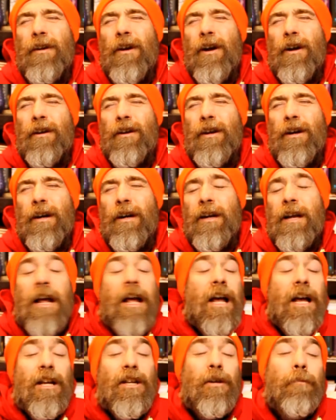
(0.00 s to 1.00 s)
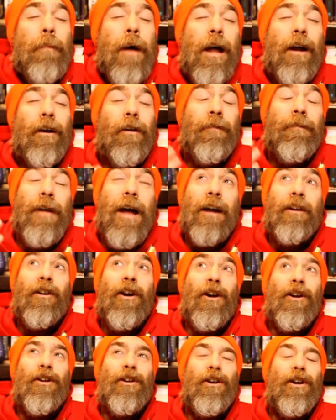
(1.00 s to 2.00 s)
our good. As a matter of fact,
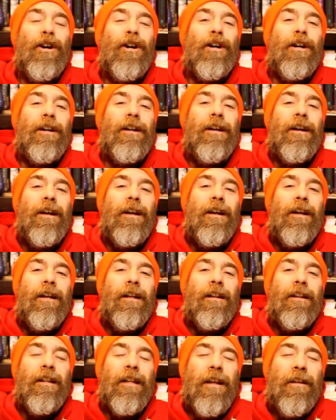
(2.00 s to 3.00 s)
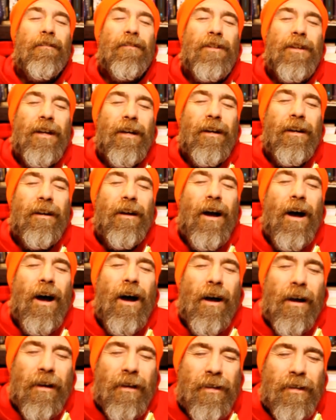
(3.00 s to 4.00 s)
our good lives in
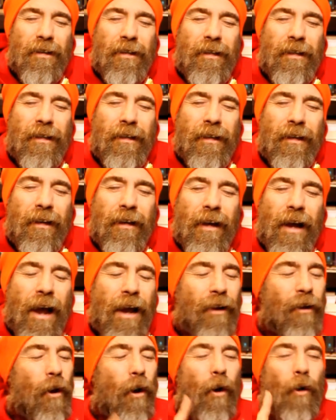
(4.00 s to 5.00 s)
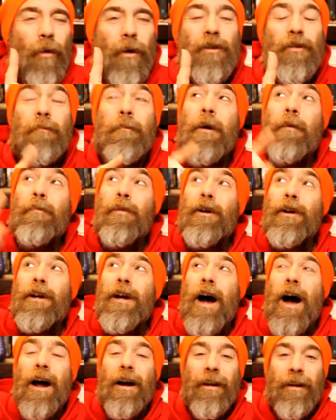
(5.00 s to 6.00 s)
us. And always remember
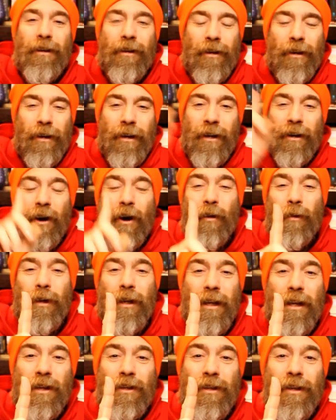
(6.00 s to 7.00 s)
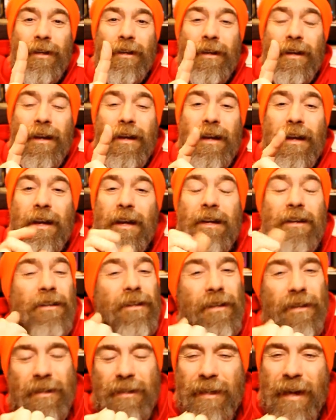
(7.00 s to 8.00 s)
God and good in our religion is
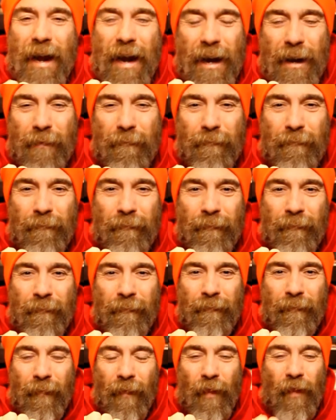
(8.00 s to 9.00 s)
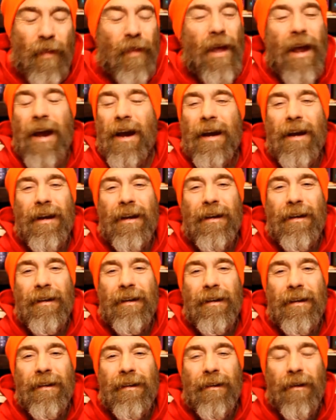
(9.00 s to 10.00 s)
the same thing.
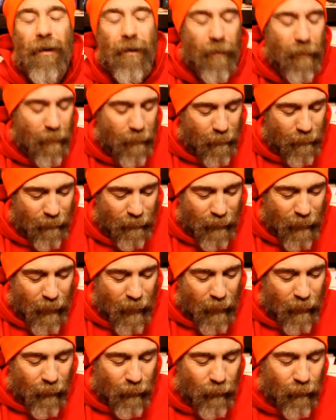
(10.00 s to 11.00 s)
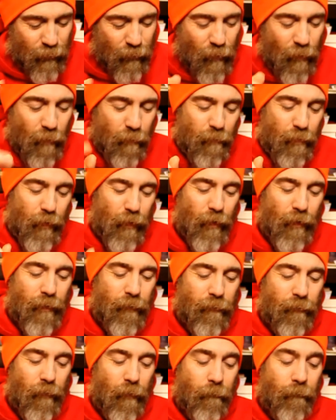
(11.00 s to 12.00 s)
Oh, so
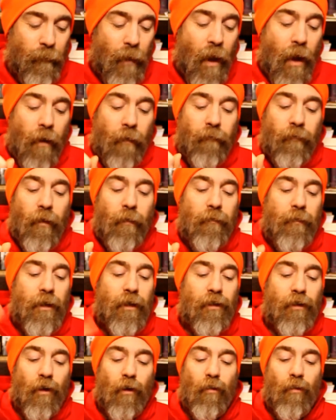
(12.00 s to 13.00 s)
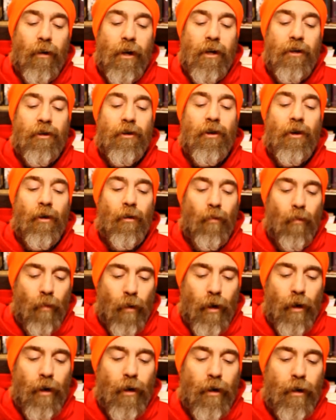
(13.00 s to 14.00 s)
beautiful. From this original
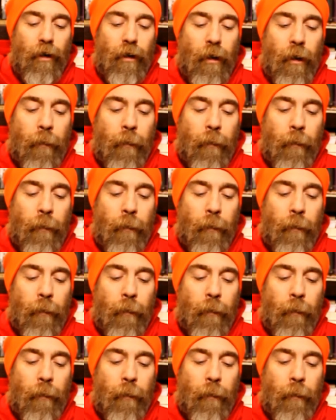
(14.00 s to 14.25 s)
word